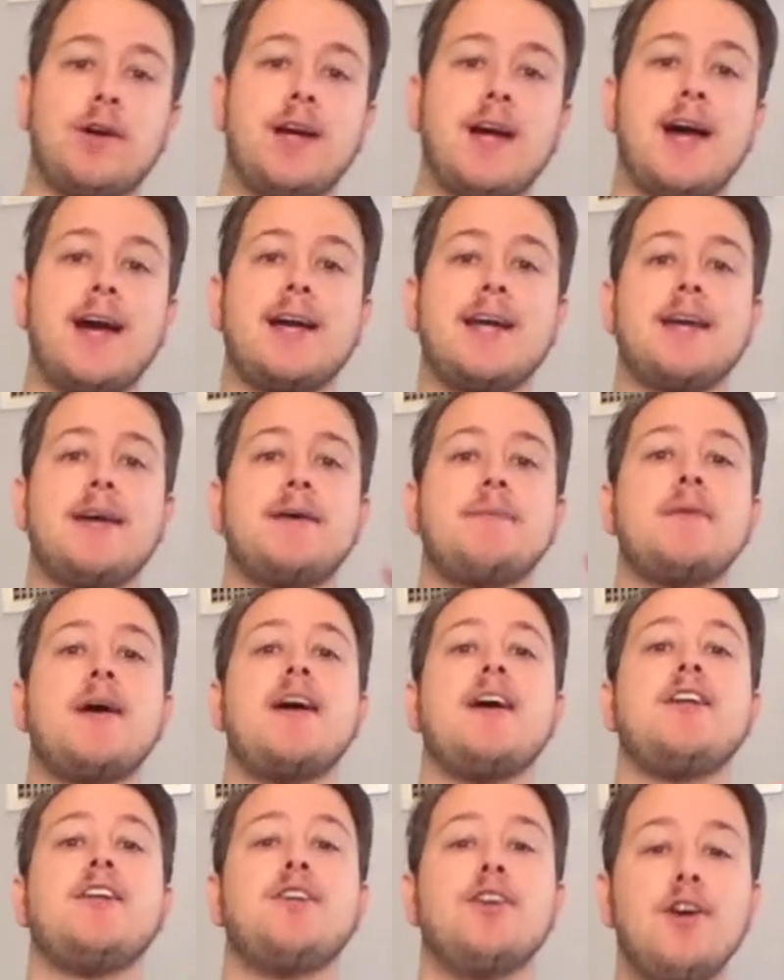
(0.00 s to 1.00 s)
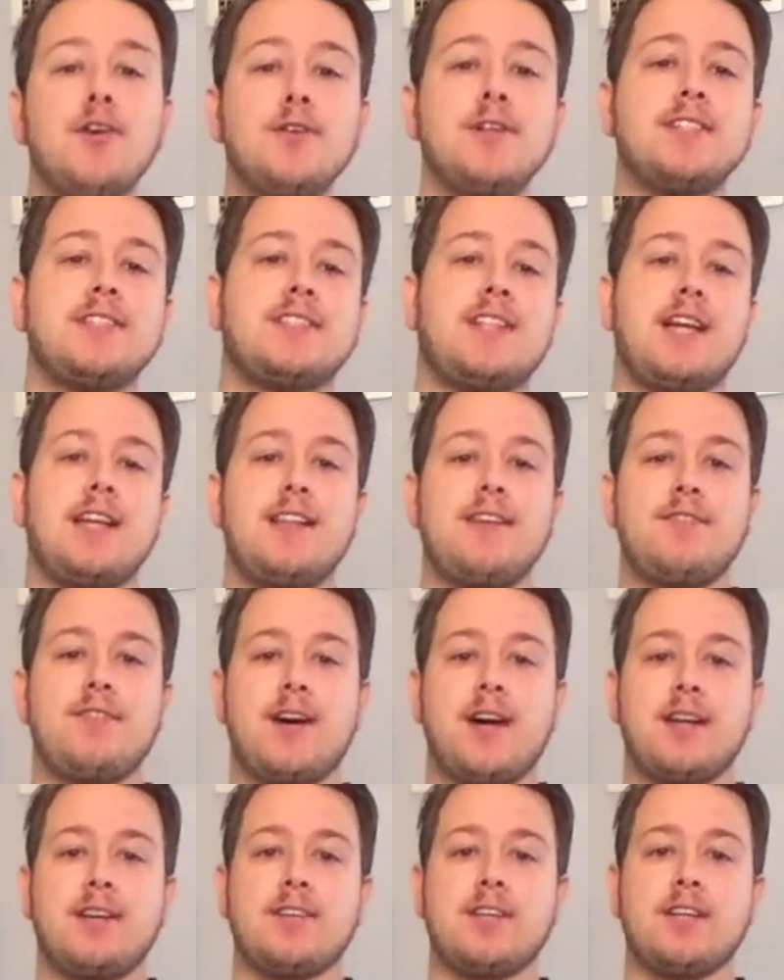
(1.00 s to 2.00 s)
I am known as Daily
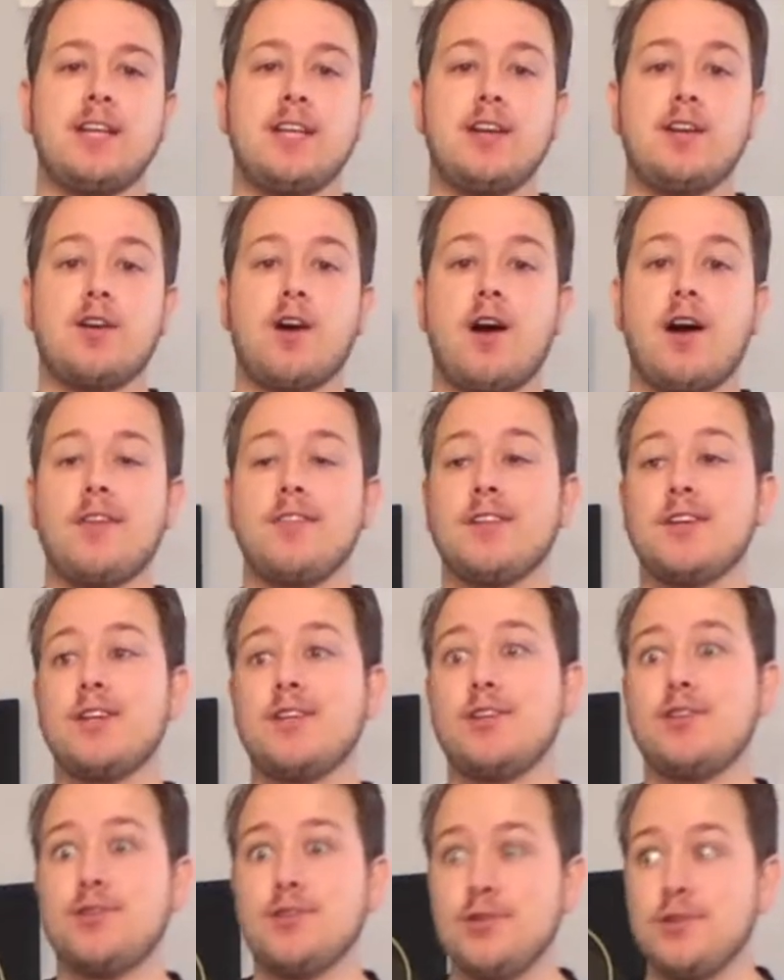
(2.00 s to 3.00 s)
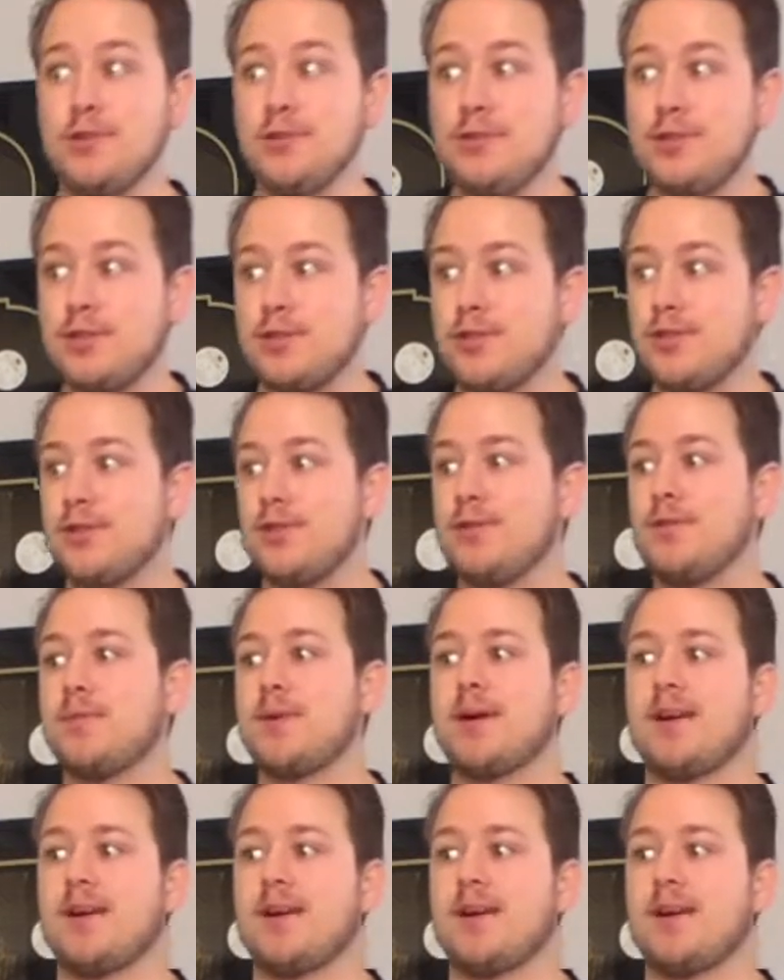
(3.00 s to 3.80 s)
Vinyl here on the YouTube